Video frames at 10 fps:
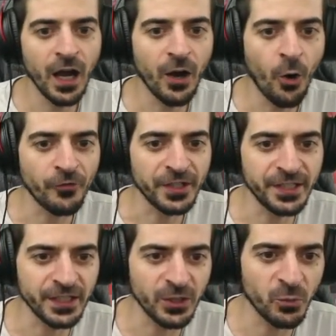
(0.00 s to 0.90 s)
Over
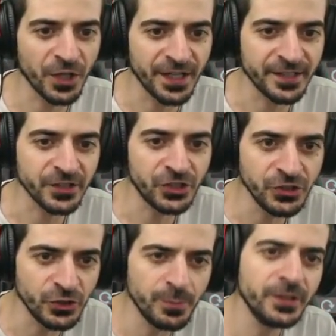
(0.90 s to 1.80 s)
here, we're going to get the
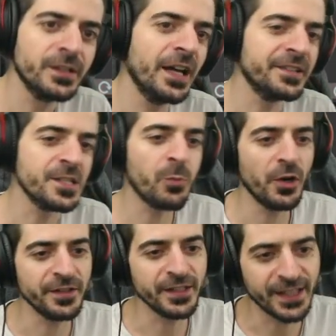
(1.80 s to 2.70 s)
cube. At this
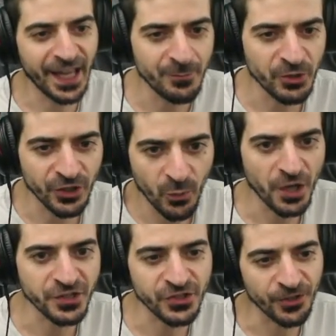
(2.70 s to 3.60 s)
point in the game, you're going to want
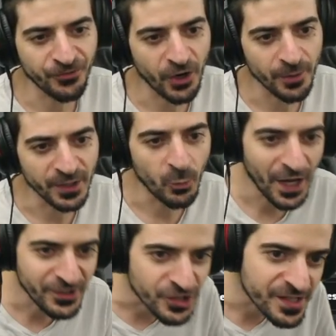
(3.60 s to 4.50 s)
to start farming
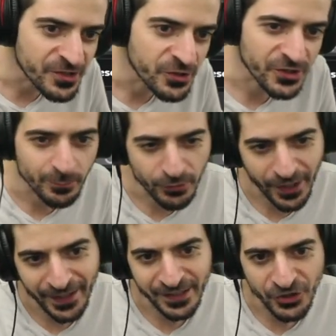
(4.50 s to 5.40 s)
wedges to start
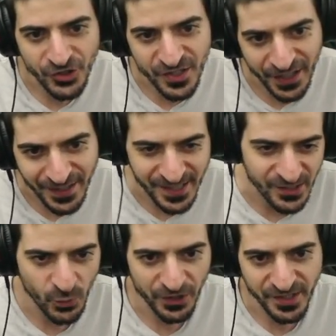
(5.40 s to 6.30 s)
branding your slates as
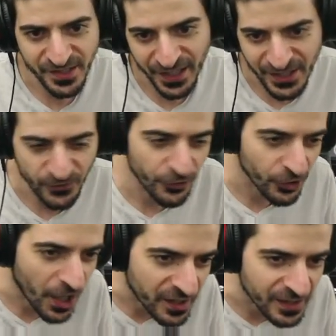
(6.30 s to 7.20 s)
well as slates. If you're
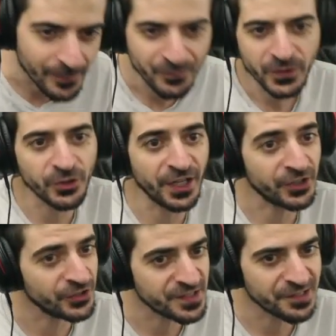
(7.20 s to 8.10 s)
lucky, you'll get
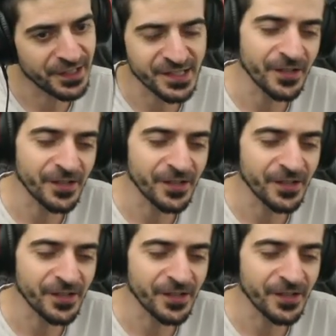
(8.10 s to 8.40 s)
good slates.